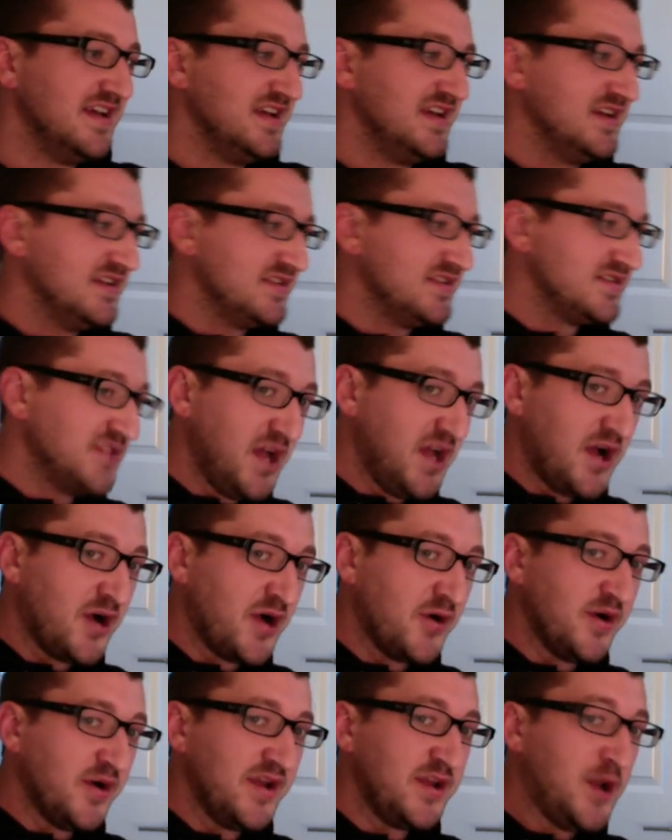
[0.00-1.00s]

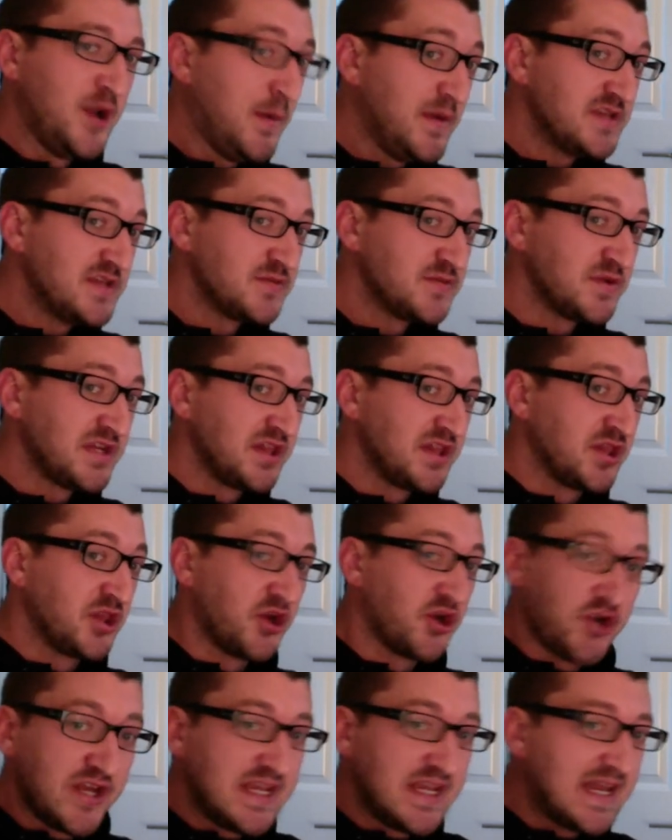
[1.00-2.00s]
So nobody's really
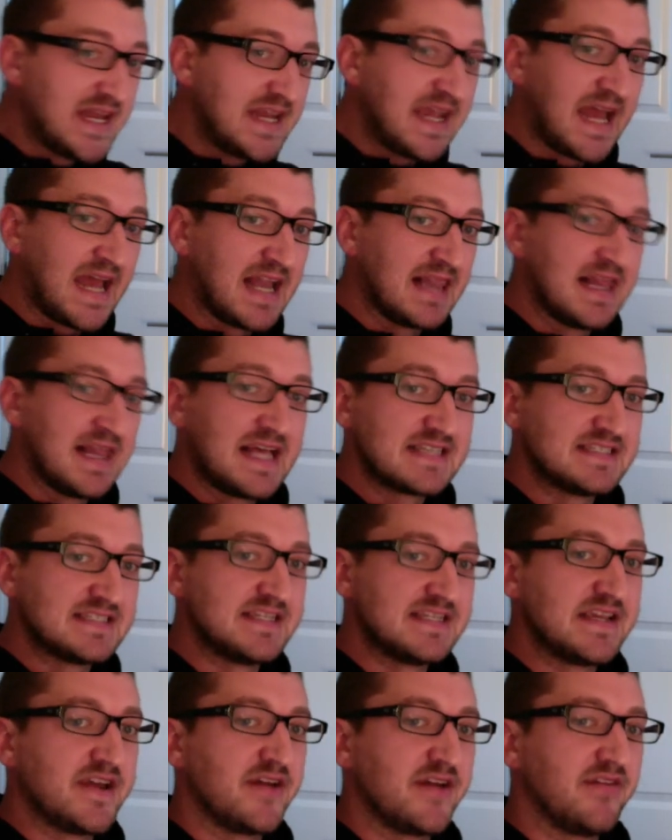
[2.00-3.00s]
learning any kind of lesson
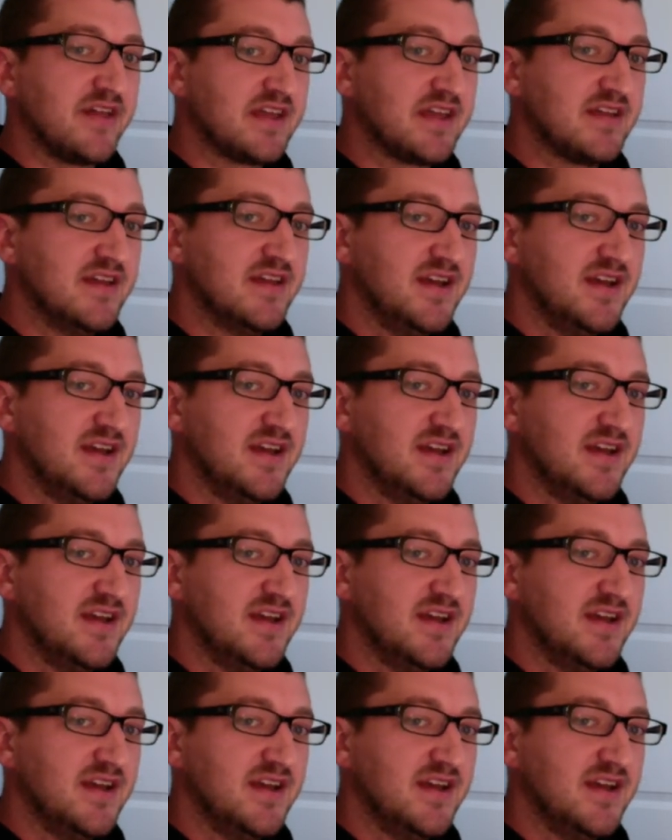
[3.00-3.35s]
here. Like,